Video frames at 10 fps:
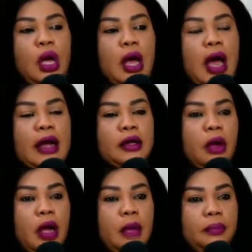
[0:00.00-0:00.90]
and
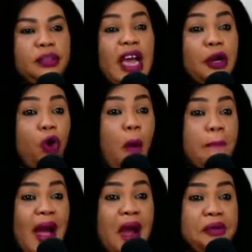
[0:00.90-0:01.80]
then got
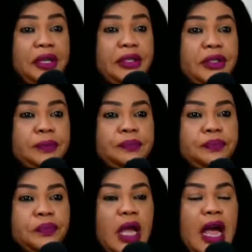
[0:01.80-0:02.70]
married,
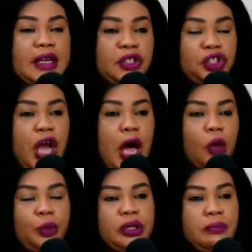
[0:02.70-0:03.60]
had a
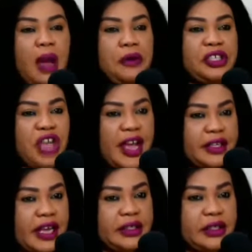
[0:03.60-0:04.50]
child, but the marriage
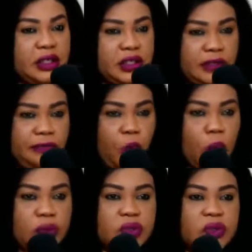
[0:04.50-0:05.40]
ended in
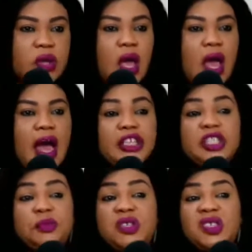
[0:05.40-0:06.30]
divorce, and
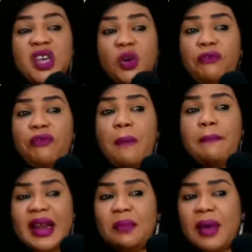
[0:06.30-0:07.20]
she's been single for
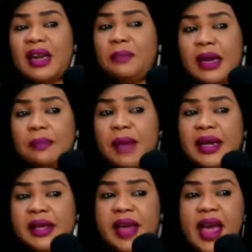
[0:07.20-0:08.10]
many, many, many,
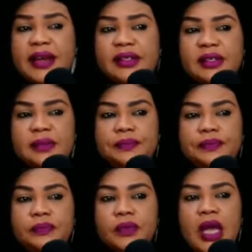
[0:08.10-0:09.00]
many years.
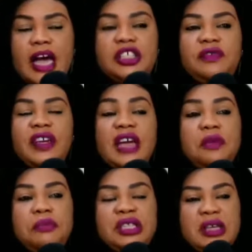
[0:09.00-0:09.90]
And she finally
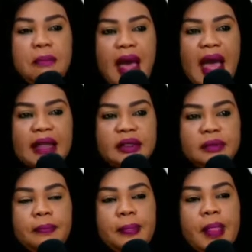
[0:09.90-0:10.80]
meets a man,
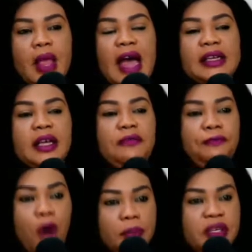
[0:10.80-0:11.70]
and they
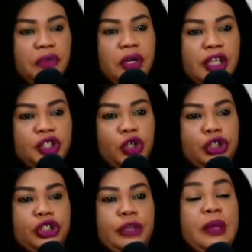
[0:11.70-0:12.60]
formed a
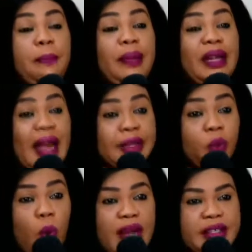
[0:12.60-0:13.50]
relationship. They planned the
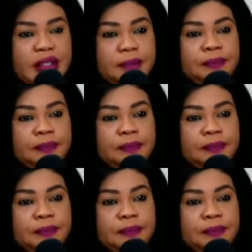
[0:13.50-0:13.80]
wedding,